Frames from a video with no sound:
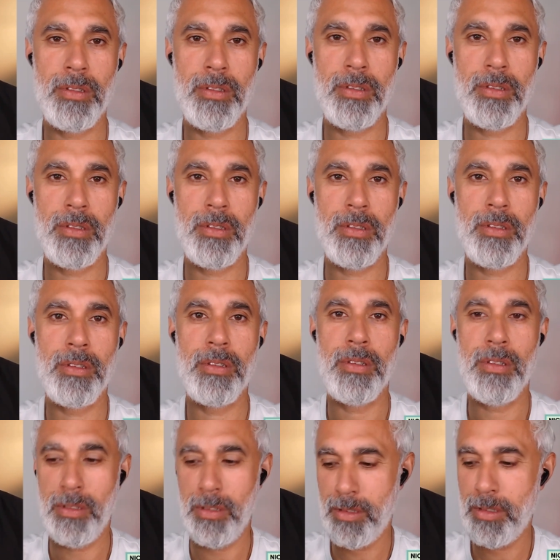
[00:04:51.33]

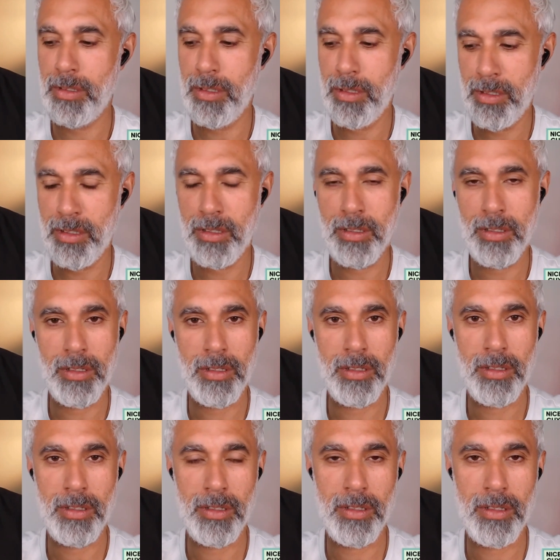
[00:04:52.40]

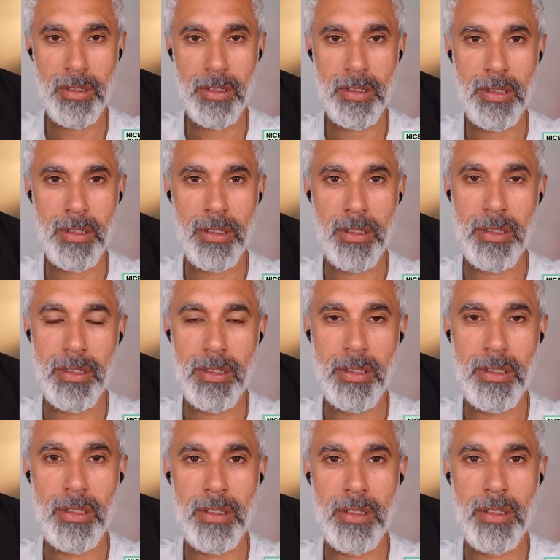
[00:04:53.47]

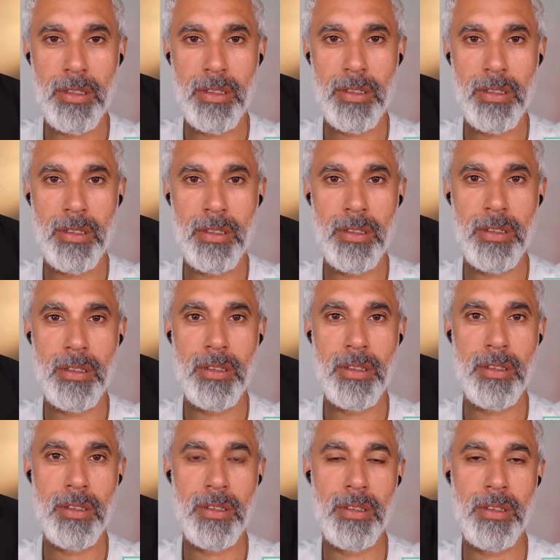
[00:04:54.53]

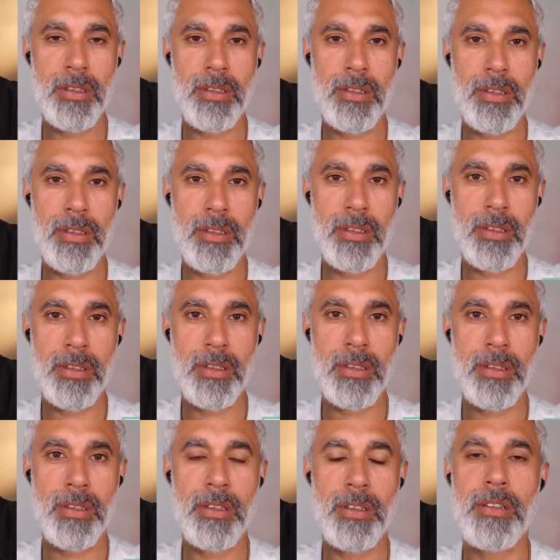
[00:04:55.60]

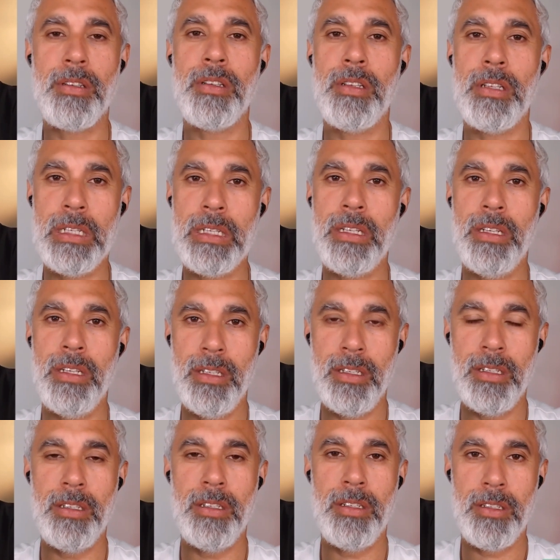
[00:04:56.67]

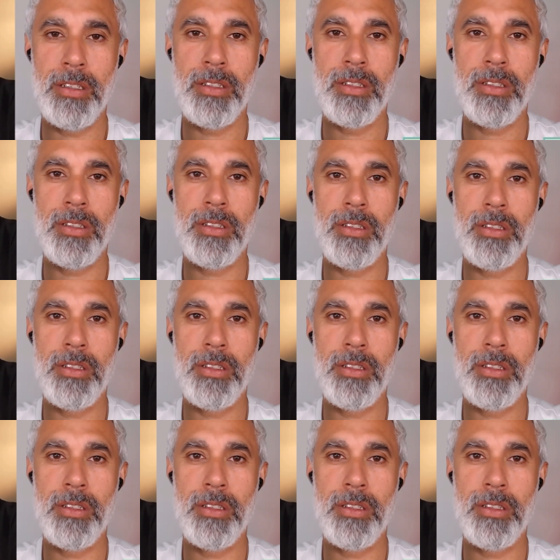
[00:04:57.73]
No words are spoken by the person on screen.